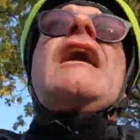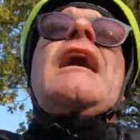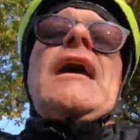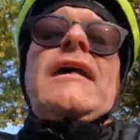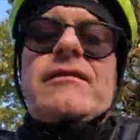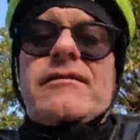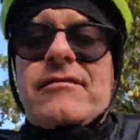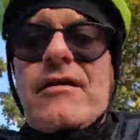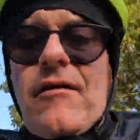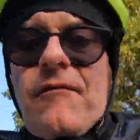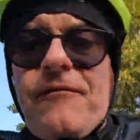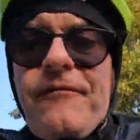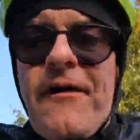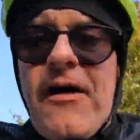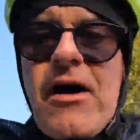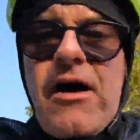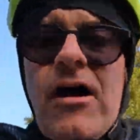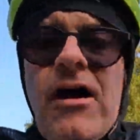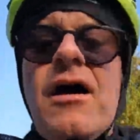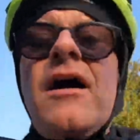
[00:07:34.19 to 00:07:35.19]
And so
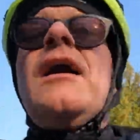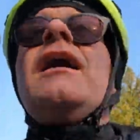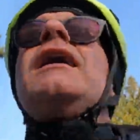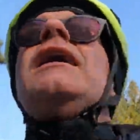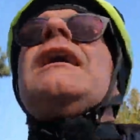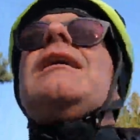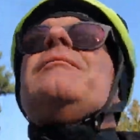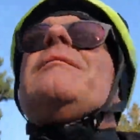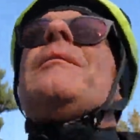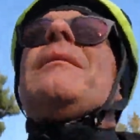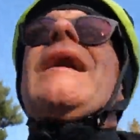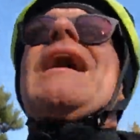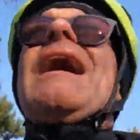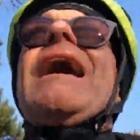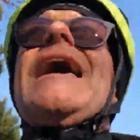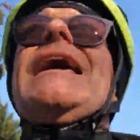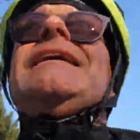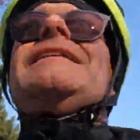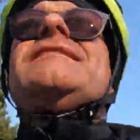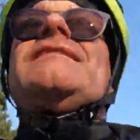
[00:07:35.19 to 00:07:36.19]
far I'm about
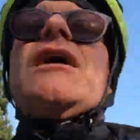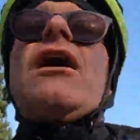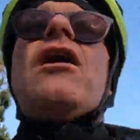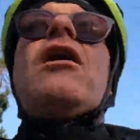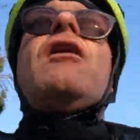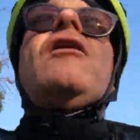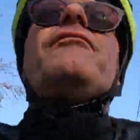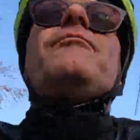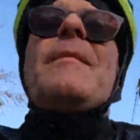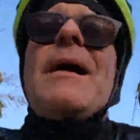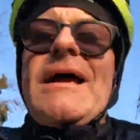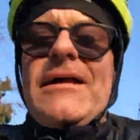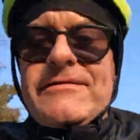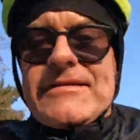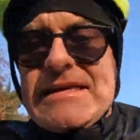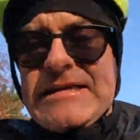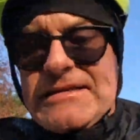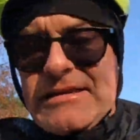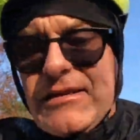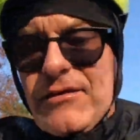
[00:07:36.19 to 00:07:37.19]
8.5 miles
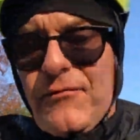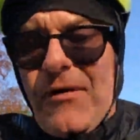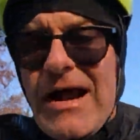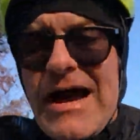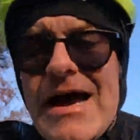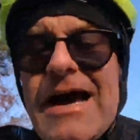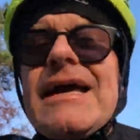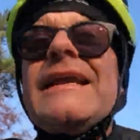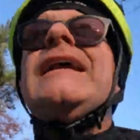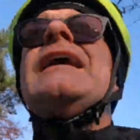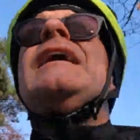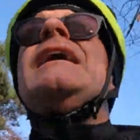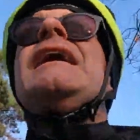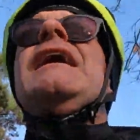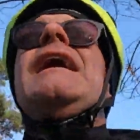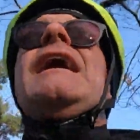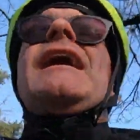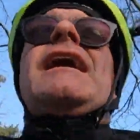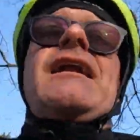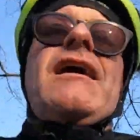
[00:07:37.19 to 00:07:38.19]
into the ride,
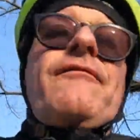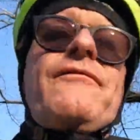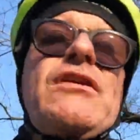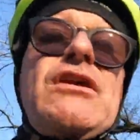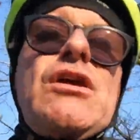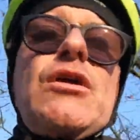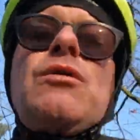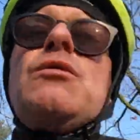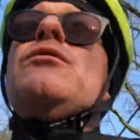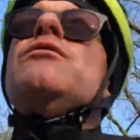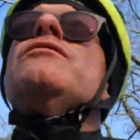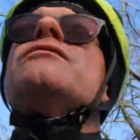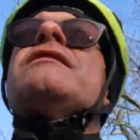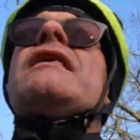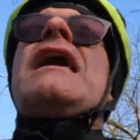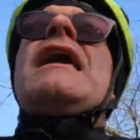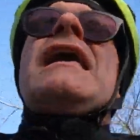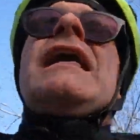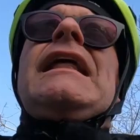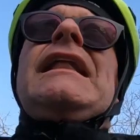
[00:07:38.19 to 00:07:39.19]
and I've used
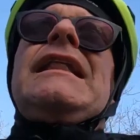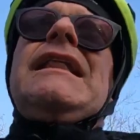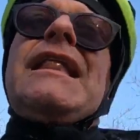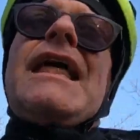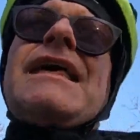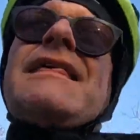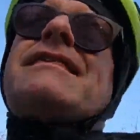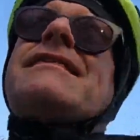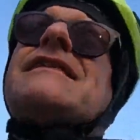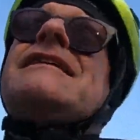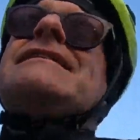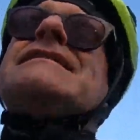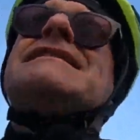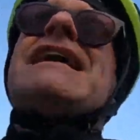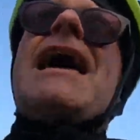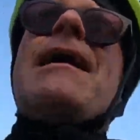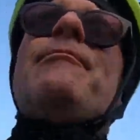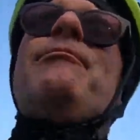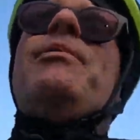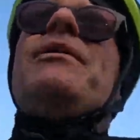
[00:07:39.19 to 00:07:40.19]
less than
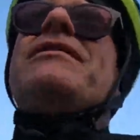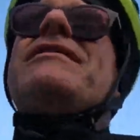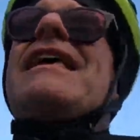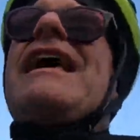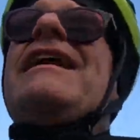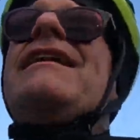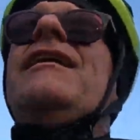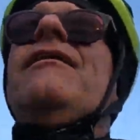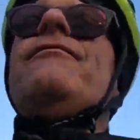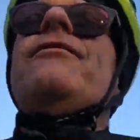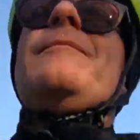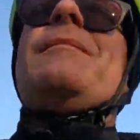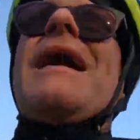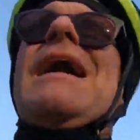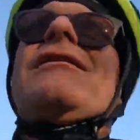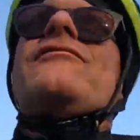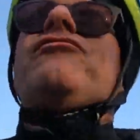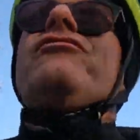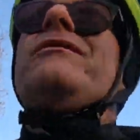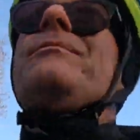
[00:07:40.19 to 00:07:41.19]
10% of the
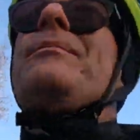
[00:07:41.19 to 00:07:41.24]
battery